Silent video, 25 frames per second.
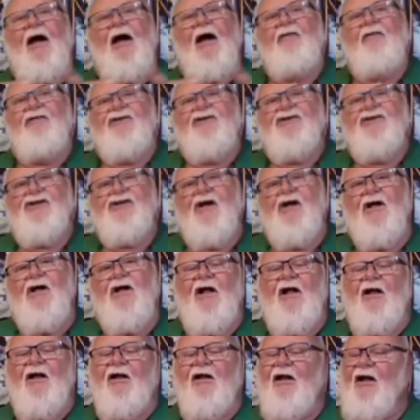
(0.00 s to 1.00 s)
a son that
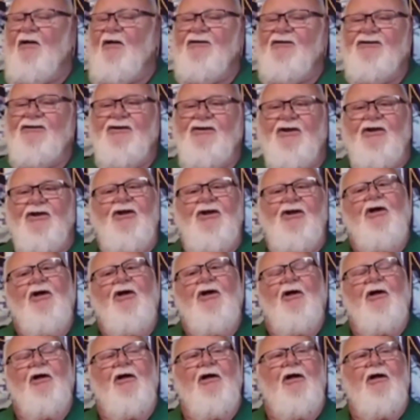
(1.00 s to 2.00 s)
loves to cook,
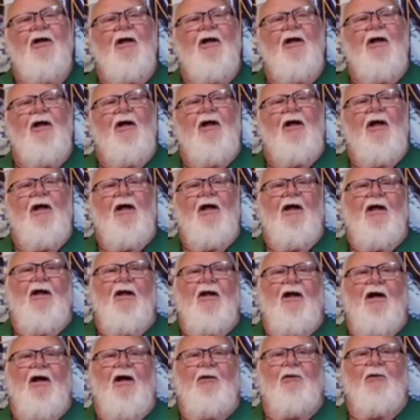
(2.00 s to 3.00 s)
and
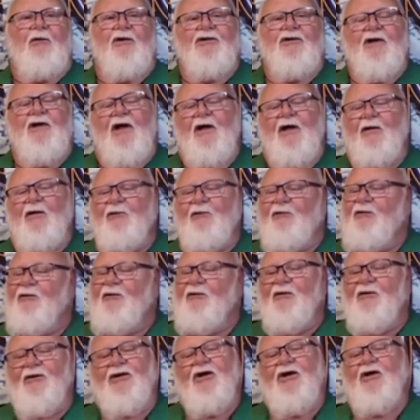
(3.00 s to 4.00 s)
we'll take and
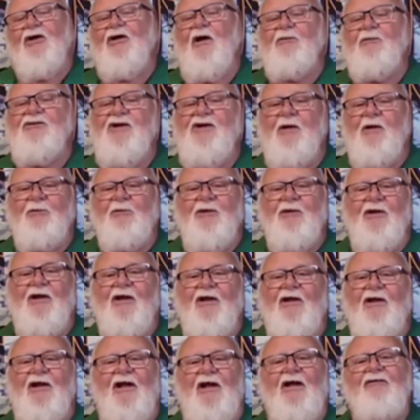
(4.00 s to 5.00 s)
cook up something in the
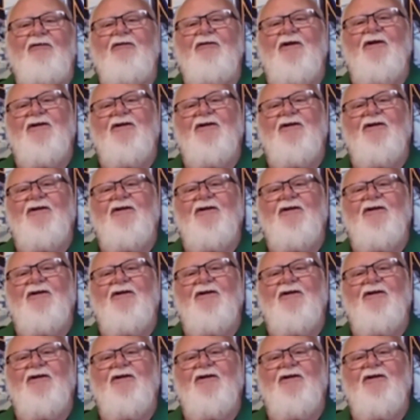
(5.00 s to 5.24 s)
evening